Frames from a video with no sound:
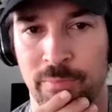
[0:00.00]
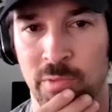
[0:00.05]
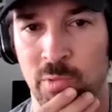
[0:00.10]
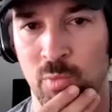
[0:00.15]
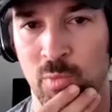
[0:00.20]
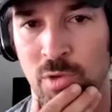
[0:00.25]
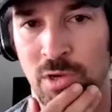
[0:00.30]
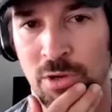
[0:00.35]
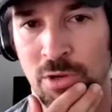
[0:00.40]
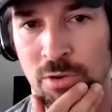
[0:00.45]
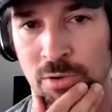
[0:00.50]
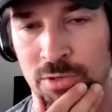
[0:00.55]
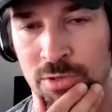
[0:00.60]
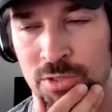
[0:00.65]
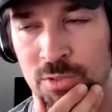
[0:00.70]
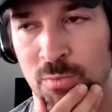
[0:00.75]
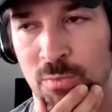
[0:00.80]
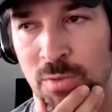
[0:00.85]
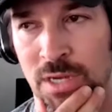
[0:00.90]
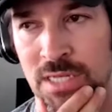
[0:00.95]
where
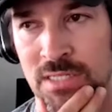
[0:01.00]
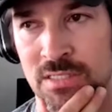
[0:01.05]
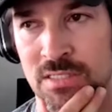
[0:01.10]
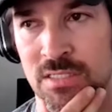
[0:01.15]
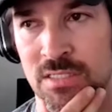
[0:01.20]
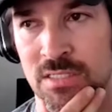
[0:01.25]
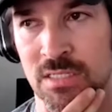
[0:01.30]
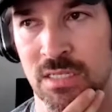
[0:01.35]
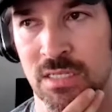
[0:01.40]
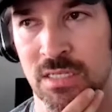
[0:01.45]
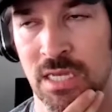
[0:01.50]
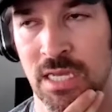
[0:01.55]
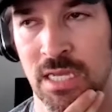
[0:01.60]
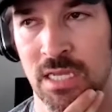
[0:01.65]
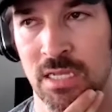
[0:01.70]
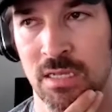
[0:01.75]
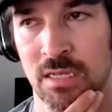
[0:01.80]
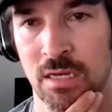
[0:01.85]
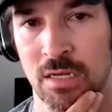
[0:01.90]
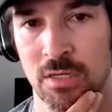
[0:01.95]
you might see
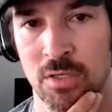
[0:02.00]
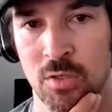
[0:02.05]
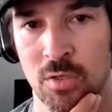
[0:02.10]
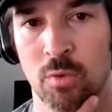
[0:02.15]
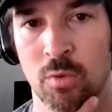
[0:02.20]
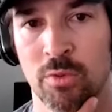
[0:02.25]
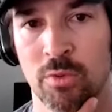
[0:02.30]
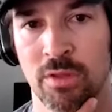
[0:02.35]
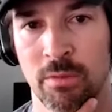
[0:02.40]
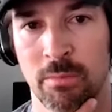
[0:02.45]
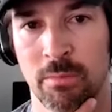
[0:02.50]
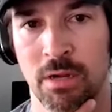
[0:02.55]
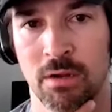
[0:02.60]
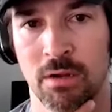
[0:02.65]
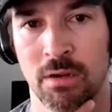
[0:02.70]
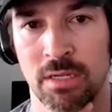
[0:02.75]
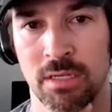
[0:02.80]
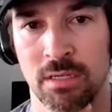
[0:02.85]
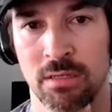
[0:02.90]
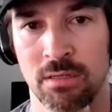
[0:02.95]
a North
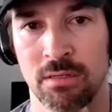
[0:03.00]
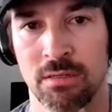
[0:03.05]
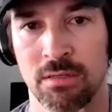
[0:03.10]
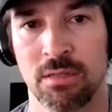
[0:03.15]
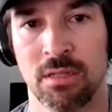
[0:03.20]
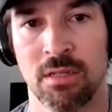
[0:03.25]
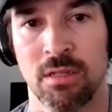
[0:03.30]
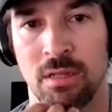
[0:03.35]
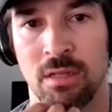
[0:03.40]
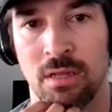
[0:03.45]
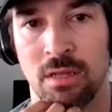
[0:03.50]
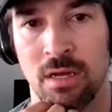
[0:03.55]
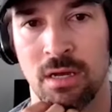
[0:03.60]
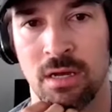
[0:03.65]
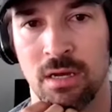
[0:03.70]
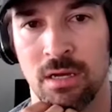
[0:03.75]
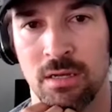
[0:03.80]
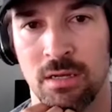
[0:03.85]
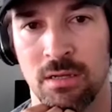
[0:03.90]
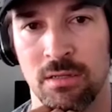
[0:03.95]
American
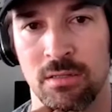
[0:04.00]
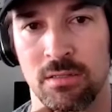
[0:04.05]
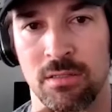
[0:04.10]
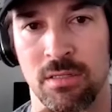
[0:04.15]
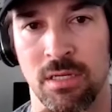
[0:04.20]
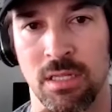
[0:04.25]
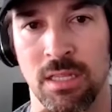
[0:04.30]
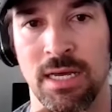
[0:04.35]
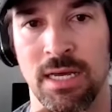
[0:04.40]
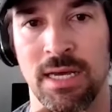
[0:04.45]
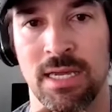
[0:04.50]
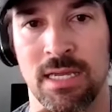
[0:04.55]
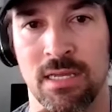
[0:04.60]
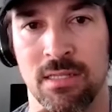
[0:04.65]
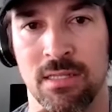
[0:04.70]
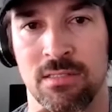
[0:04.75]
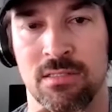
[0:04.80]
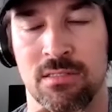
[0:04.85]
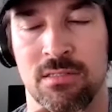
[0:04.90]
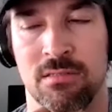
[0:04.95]

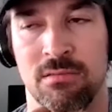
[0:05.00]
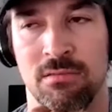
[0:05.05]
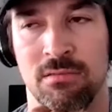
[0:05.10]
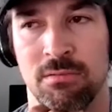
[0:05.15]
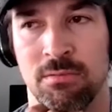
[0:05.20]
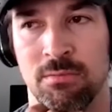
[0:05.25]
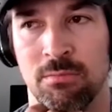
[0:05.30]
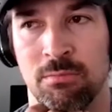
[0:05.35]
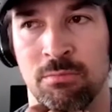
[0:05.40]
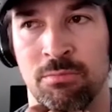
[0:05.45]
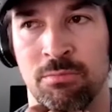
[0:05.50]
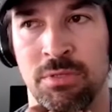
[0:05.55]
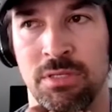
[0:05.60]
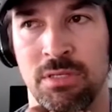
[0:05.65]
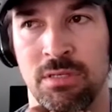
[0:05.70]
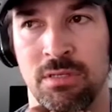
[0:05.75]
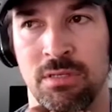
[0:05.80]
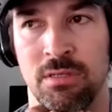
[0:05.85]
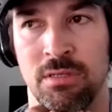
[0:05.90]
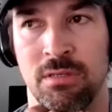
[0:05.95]
alliance
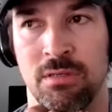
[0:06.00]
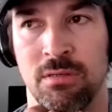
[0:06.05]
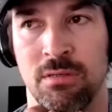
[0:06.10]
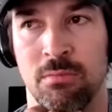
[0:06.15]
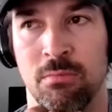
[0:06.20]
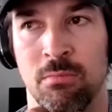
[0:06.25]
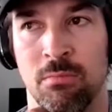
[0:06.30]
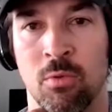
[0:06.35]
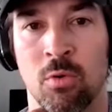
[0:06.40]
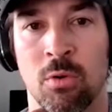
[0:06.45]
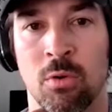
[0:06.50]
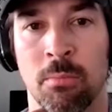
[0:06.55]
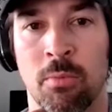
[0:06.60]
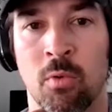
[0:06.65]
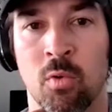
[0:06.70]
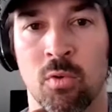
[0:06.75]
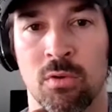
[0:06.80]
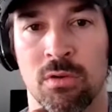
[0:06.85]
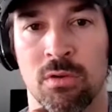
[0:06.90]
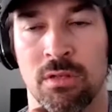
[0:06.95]
be more
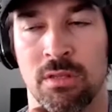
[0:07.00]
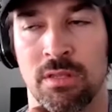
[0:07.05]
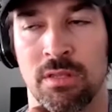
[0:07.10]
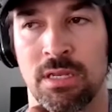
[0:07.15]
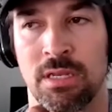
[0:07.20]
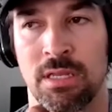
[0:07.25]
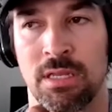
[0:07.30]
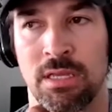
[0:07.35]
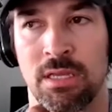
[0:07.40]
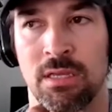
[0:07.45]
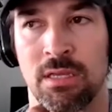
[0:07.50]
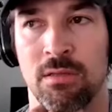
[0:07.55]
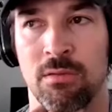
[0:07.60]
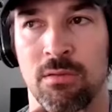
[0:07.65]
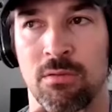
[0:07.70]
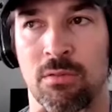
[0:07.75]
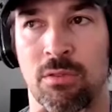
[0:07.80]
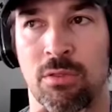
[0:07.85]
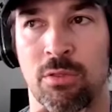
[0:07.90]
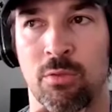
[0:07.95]
important than
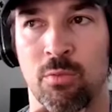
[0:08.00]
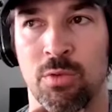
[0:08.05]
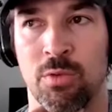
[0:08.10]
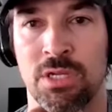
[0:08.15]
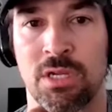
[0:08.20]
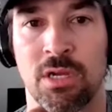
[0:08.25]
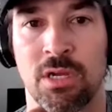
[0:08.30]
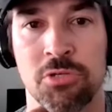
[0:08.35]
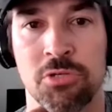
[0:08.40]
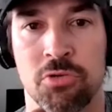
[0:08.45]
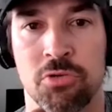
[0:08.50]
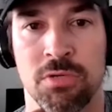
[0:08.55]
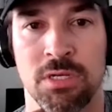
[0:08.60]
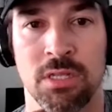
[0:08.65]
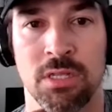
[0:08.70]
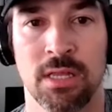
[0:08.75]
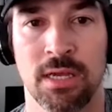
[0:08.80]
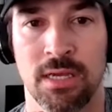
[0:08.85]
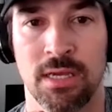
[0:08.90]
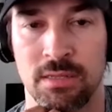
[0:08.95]
a 3-country
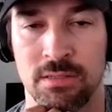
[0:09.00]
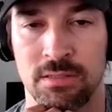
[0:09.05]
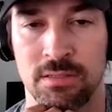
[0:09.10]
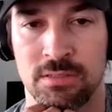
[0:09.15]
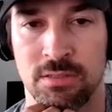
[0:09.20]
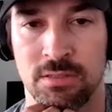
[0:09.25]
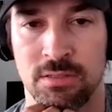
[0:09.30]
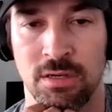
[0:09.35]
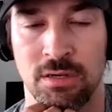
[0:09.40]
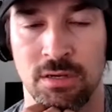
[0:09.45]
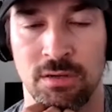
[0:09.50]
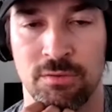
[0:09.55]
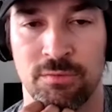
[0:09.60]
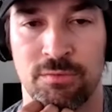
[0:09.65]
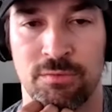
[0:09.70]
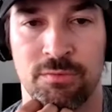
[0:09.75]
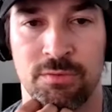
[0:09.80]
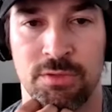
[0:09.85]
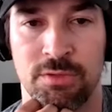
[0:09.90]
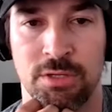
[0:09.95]
alliance
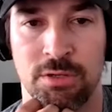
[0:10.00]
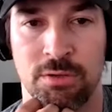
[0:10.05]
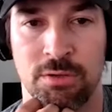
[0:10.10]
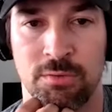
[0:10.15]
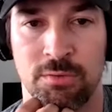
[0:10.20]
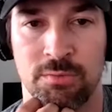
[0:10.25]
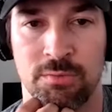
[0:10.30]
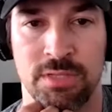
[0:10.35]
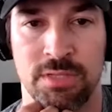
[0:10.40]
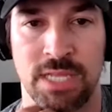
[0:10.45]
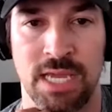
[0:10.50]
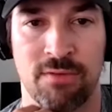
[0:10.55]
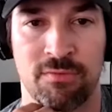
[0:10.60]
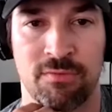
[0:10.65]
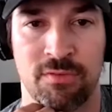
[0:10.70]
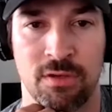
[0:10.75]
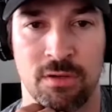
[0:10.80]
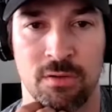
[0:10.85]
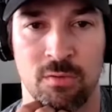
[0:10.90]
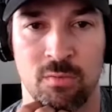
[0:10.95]
of, you know,
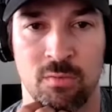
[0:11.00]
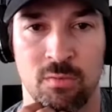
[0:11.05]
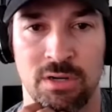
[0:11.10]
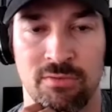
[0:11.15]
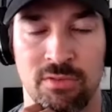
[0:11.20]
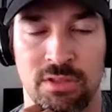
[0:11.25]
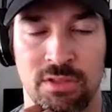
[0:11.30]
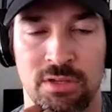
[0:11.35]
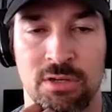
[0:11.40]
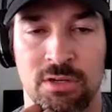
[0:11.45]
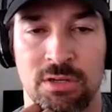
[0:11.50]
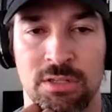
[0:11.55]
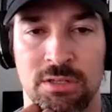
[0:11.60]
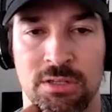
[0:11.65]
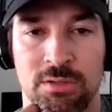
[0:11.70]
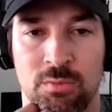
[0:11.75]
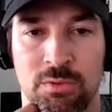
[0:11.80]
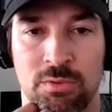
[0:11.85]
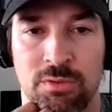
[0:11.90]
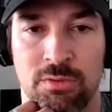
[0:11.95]
NAFTA or whatever they call
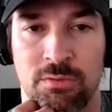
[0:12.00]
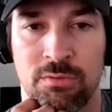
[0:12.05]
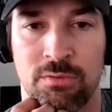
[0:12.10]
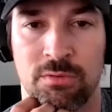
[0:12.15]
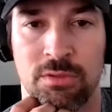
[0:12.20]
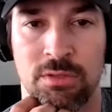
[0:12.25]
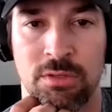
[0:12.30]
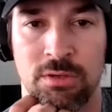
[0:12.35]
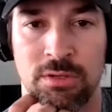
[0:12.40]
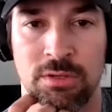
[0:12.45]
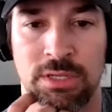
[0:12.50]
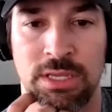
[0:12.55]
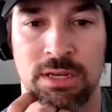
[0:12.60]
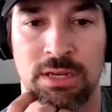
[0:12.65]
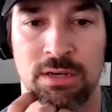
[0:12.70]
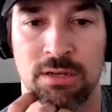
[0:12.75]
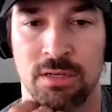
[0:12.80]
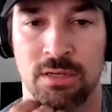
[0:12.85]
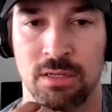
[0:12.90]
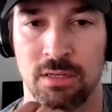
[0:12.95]
it, with, you know,
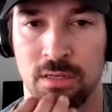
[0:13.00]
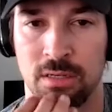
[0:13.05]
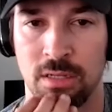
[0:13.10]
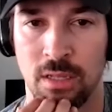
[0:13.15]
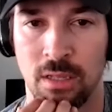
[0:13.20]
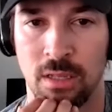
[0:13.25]
Canada and